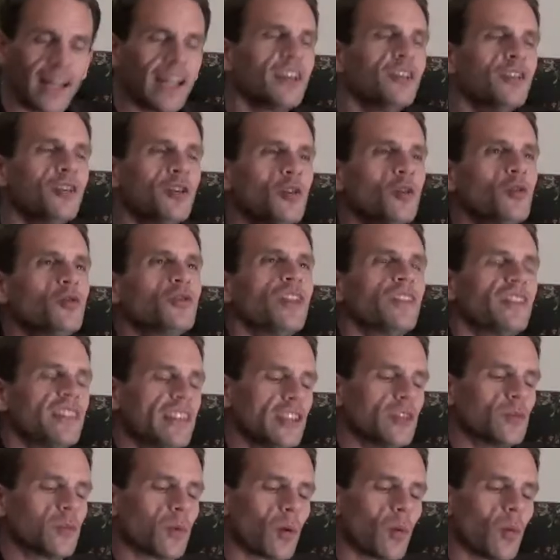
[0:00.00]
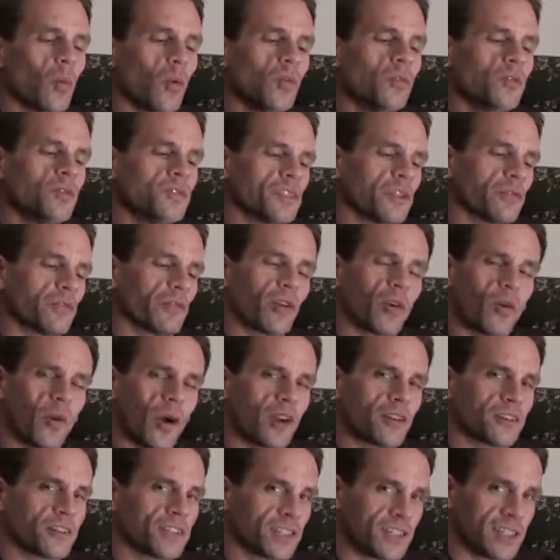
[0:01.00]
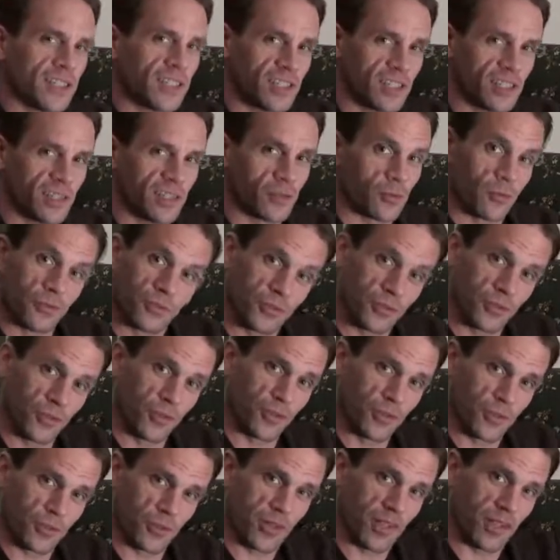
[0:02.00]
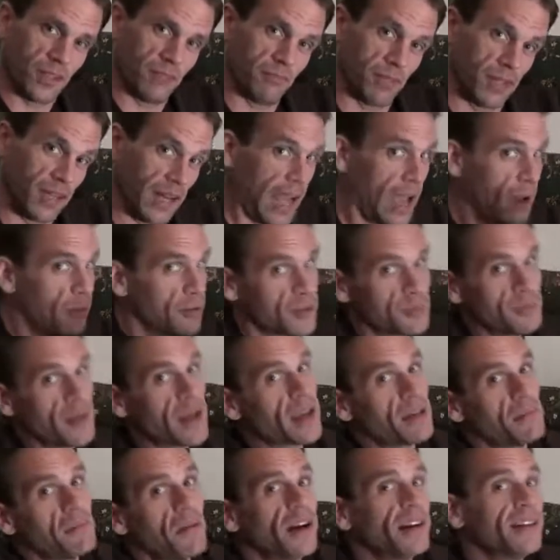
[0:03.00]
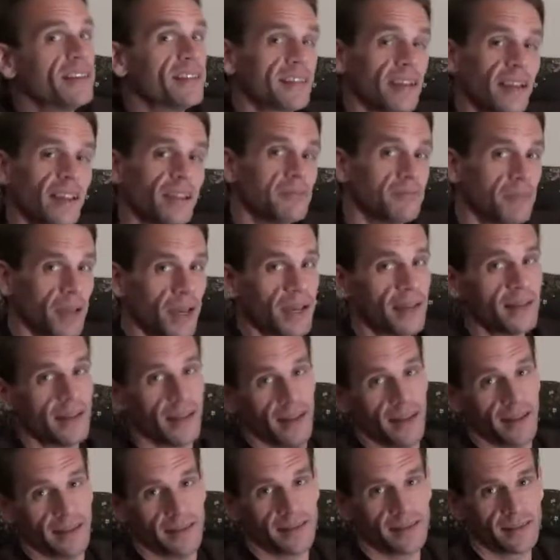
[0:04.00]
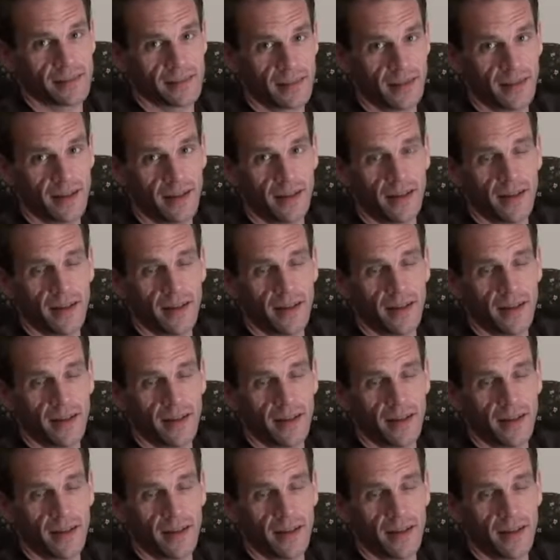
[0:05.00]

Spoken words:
I knew that these were wounds that required stitches or surgery, but I was making money selling Band-Aids.